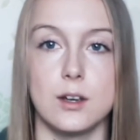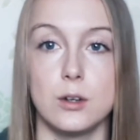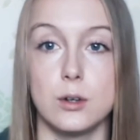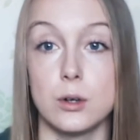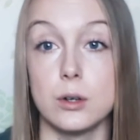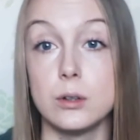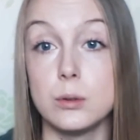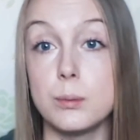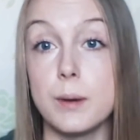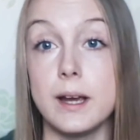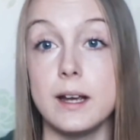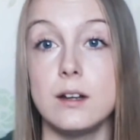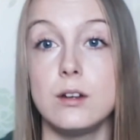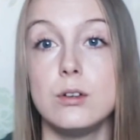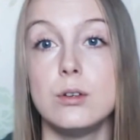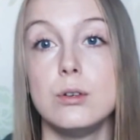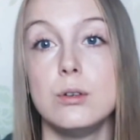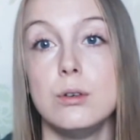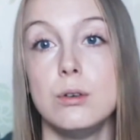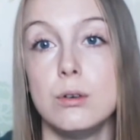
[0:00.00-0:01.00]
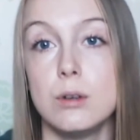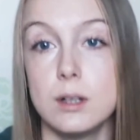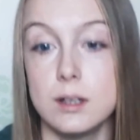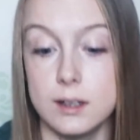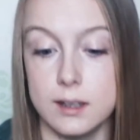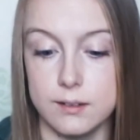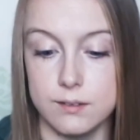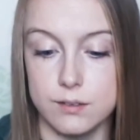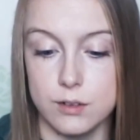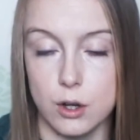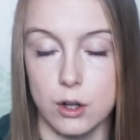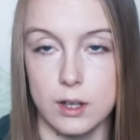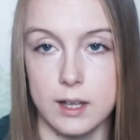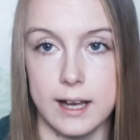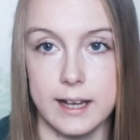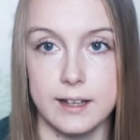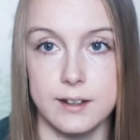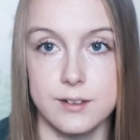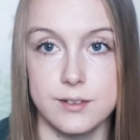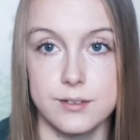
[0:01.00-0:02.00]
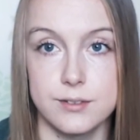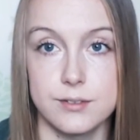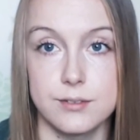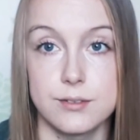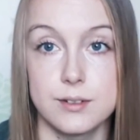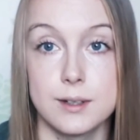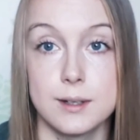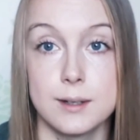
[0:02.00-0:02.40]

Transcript: a good way to live your life